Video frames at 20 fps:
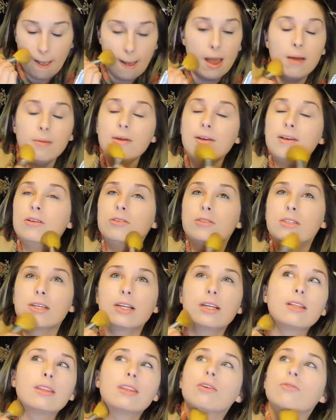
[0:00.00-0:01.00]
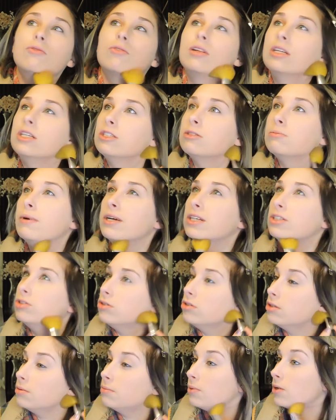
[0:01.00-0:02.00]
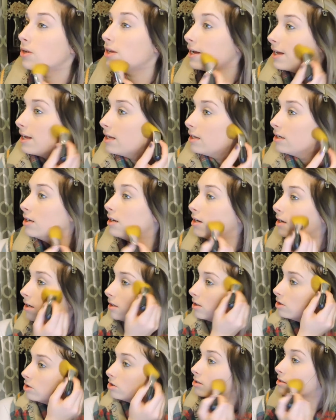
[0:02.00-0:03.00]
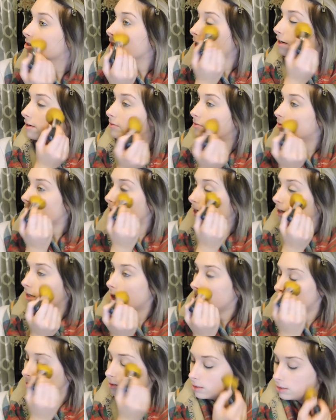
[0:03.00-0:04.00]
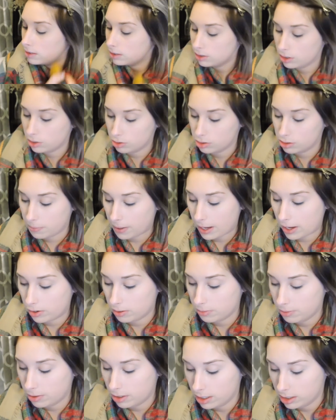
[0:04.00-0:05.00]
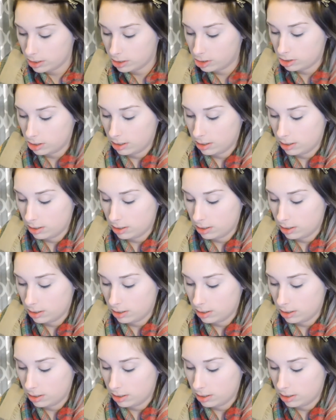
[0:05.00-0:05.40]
I'm not using anything really special to apply it, just kind of like a loose powder brush.